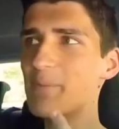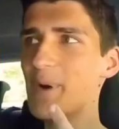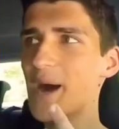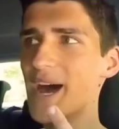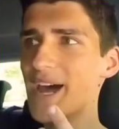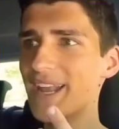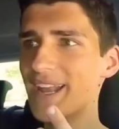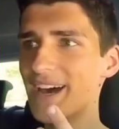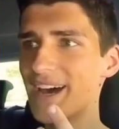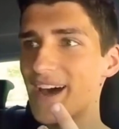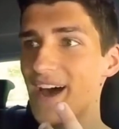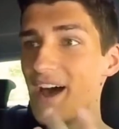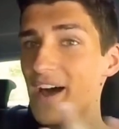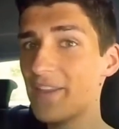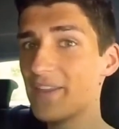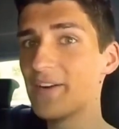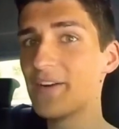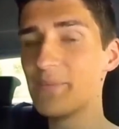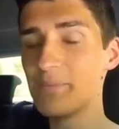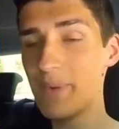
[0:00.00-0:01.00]
but
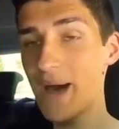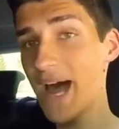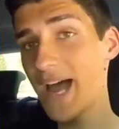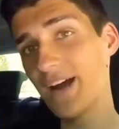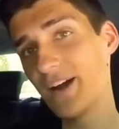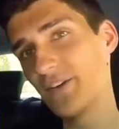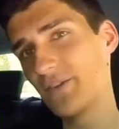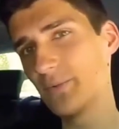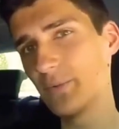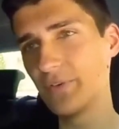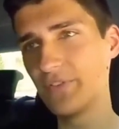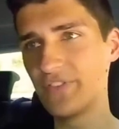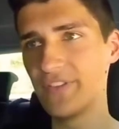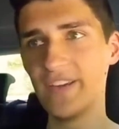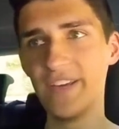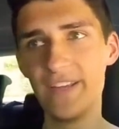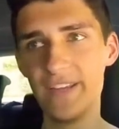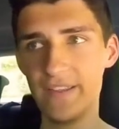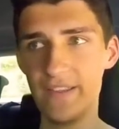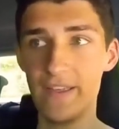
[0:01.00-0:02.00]
other buyers will
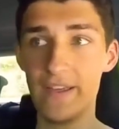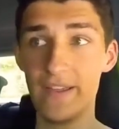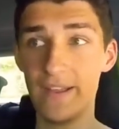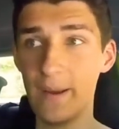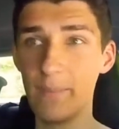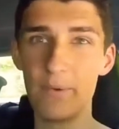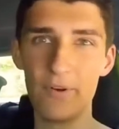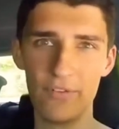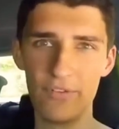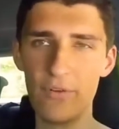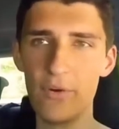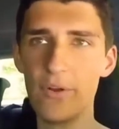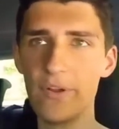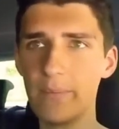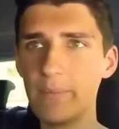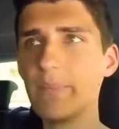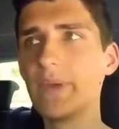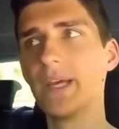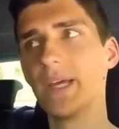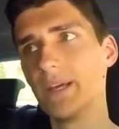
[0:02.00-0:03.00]
see the number sold
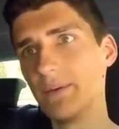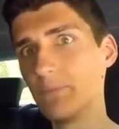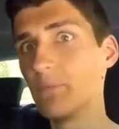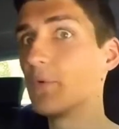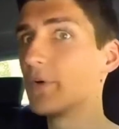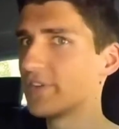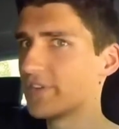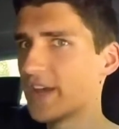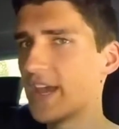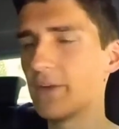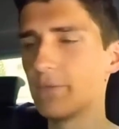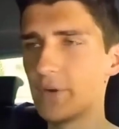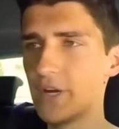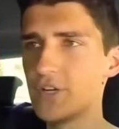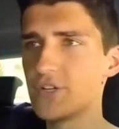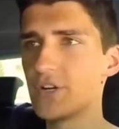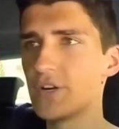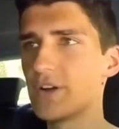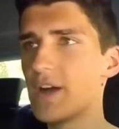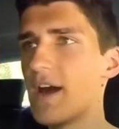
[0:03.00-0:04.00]
and be, once again,
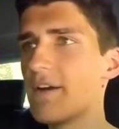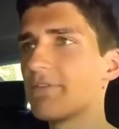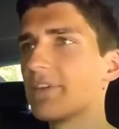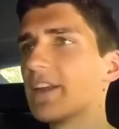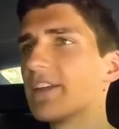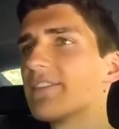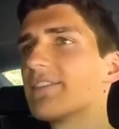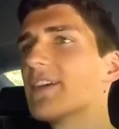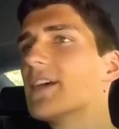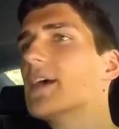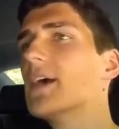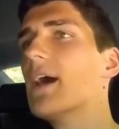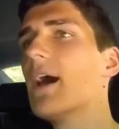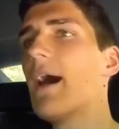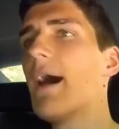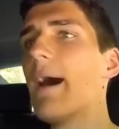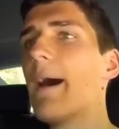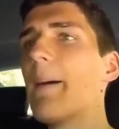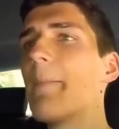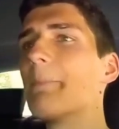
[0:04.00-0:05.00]
reassured confidence.
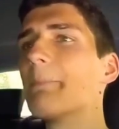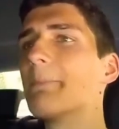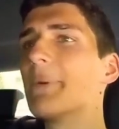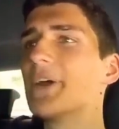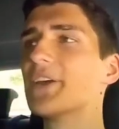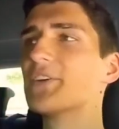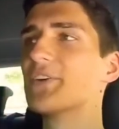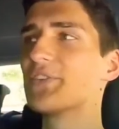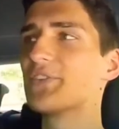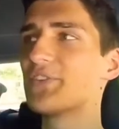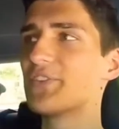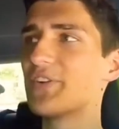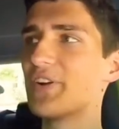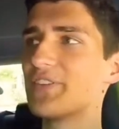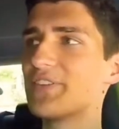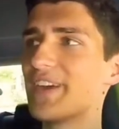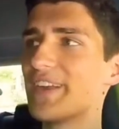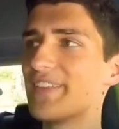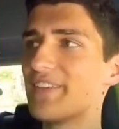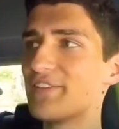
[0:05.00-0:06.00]
But you'll
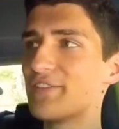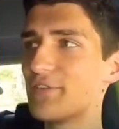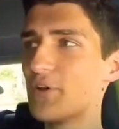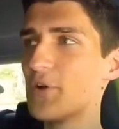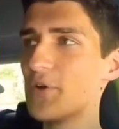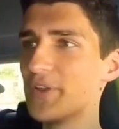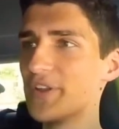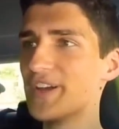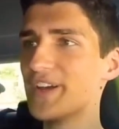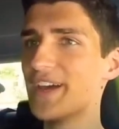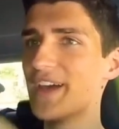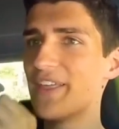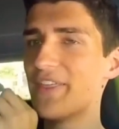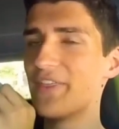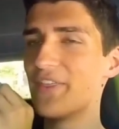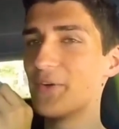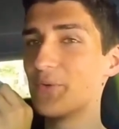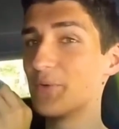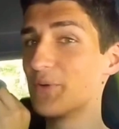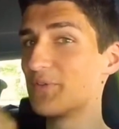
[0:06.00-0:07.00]
start to get the sold,
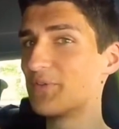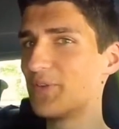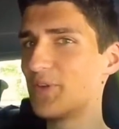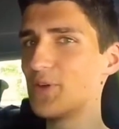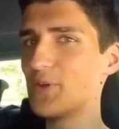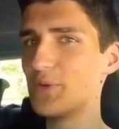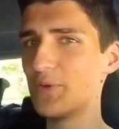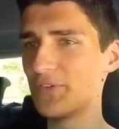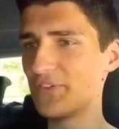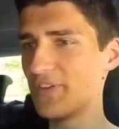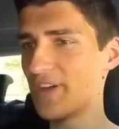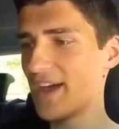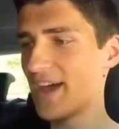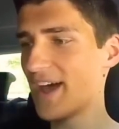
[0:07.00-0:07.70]
the reviews,